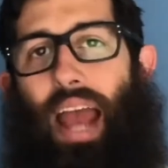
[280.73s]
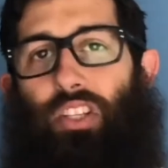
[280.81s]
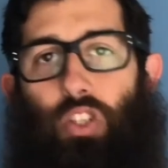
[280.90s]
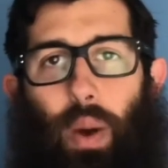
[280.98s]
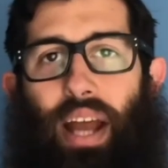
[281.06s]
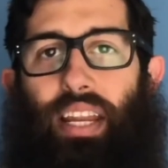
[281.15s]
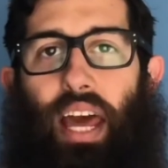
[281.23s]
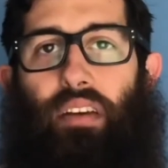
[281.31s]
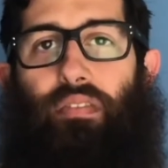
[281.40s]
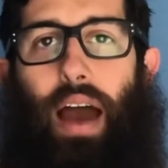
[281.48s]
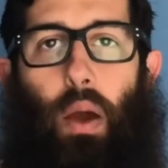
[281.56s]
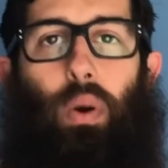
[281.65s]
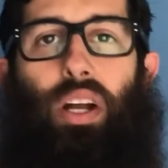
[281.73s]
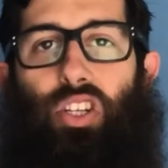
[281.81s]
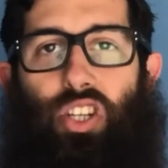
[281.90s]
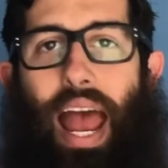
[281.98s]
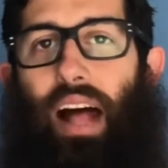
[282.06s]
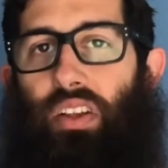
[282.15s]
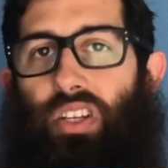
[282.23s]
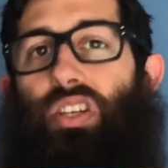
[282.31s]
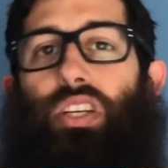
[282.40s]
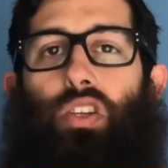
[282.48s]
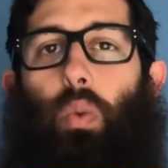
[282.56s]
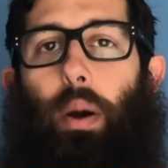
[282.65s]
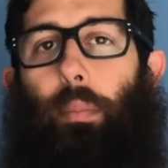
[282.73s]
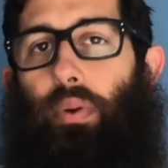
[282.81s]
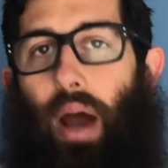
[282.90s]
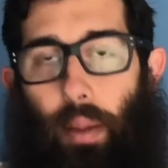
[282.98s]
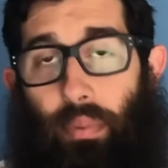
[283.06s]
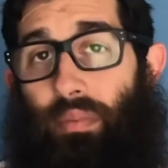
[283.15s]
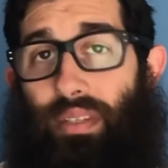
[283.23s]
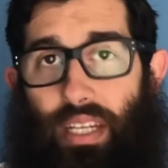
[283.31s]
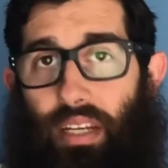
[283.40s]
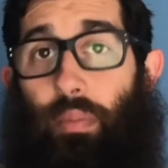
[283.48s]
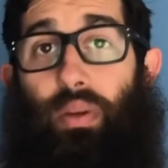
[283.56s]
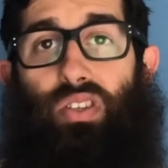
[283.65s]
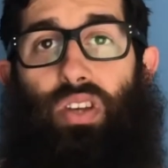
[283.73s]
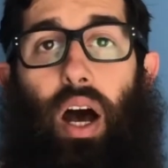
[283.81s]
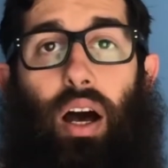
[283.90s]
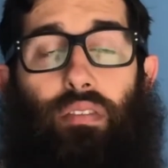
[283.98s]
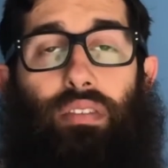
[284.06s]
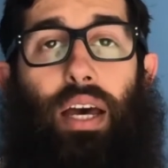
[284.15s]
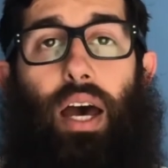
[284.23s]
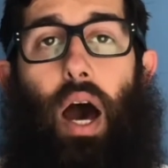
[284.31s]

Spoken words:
to identify what challenges and what problems need to be solved.